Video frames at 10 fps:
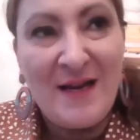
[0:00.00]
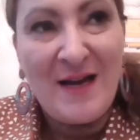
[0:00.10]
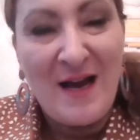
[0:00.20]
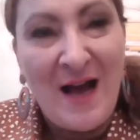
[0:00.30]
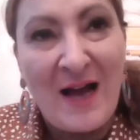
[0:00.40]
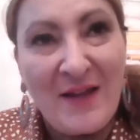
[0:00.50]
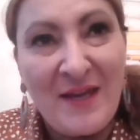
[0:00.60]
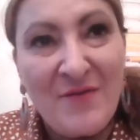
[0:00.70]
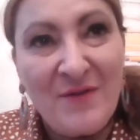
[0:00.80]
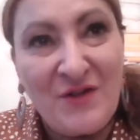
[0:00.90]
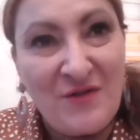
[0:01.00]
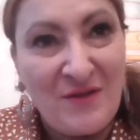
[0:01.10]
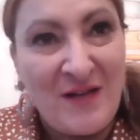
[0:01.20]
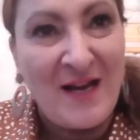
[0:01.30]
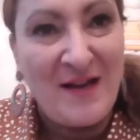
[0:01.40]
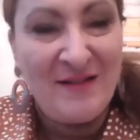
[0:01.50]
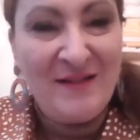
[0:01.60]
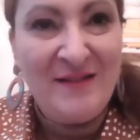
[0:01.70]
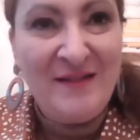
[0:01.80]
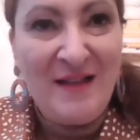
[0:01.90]
I think we should
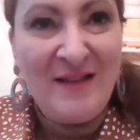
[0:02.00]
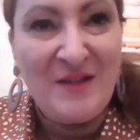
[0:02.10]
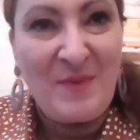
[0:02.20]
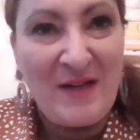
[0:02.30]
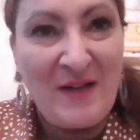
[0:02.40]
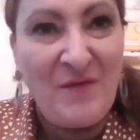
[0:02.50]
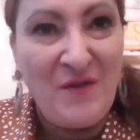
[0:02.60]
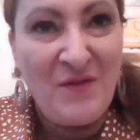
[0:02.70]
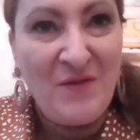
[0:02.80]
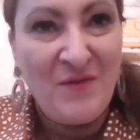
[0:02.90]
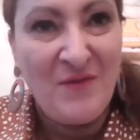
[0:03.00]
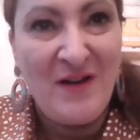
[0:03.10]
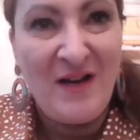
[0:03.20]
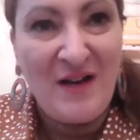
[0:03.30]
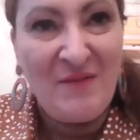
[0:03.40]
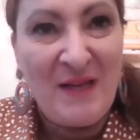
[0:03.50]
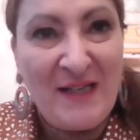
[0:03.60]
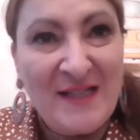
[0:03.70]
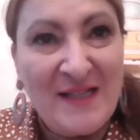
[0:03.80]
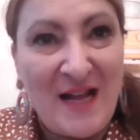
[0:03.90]
spend a few
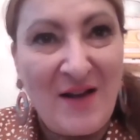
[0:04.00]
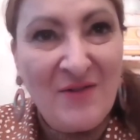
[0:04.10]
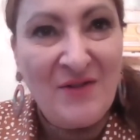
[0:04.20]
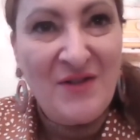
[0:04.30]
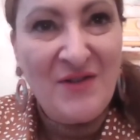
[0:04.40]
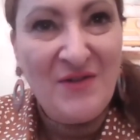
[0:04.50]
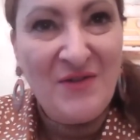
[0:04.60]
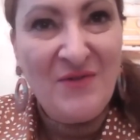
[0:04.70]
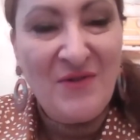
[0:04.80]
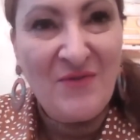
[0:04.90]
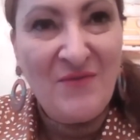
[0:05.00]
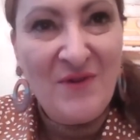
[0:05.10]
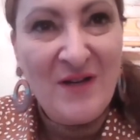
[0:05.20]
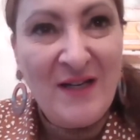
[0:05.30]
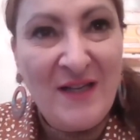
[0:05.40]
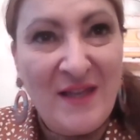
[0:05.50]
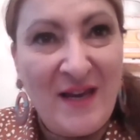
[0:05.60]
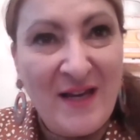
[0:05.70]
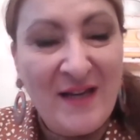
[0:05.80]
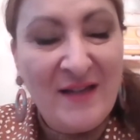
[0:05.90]
minutes now to really
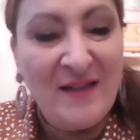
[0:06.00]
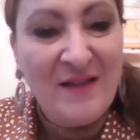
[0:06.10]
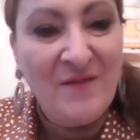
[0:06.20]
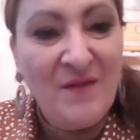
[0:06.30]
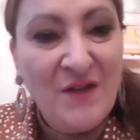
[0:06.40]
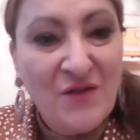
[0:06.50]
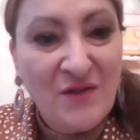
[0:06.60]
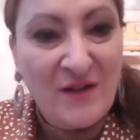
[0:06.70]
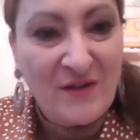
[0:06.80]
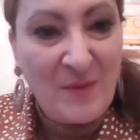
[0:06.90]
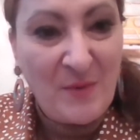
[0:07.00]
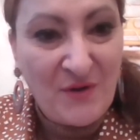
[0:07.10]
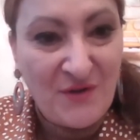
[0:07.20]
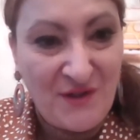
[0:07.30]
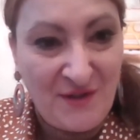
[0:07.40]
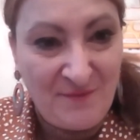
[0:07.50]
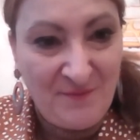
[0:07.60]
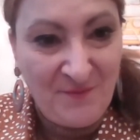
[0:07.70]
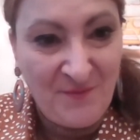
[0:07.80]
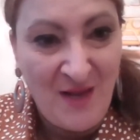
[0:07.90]
thank the visionary person
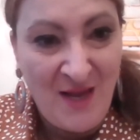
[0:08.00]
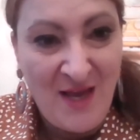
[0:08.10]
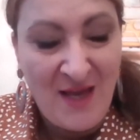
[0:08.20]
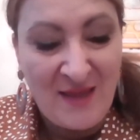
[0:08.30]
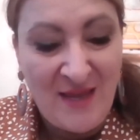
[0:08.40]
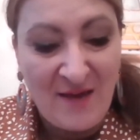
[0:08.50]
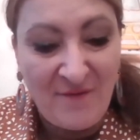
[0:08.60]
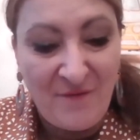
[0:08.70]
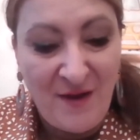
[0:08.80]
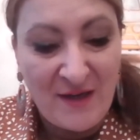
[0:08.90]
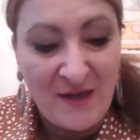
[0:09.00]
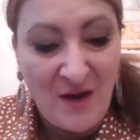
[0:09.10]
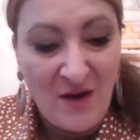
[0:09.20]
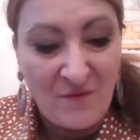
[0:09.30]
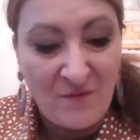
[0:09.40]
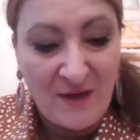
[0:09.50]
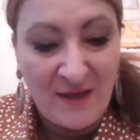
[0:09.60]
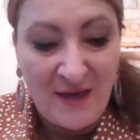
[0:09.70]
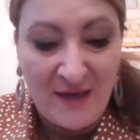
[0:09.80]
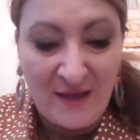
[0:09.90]
that fell in love with
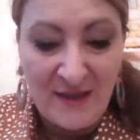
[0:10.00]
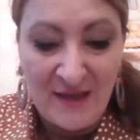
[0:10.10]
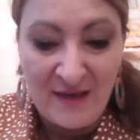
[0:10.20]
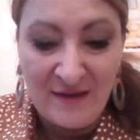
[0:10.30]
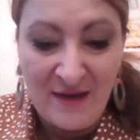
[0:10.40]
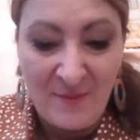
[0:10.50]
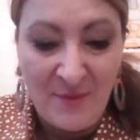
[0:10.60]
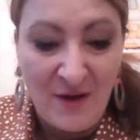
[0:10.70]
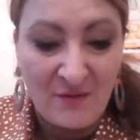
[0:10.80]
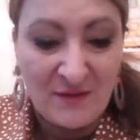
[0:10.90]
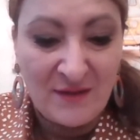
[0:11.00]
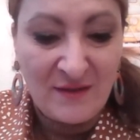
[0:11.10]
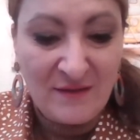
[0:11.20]
Italy about